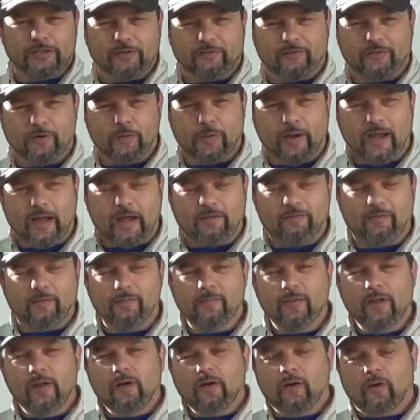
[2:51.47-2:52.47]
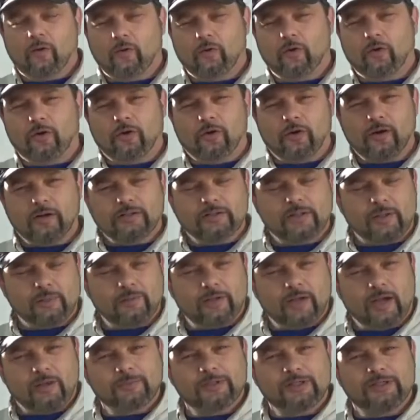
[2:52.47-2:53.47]
If you have them, or
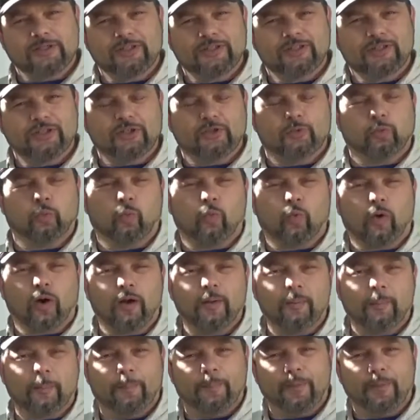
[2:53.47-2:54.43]
sometimes it's just one